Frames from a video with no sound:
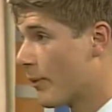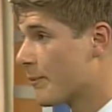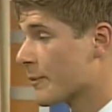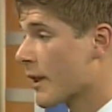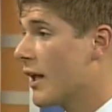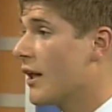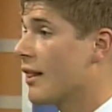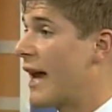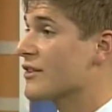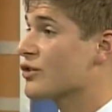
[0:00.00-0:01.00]
Hmm.
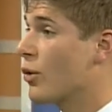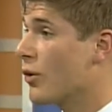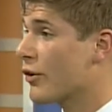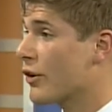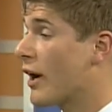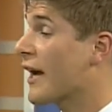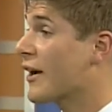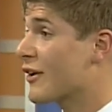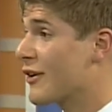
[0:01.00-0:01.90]
Last quarter, I got to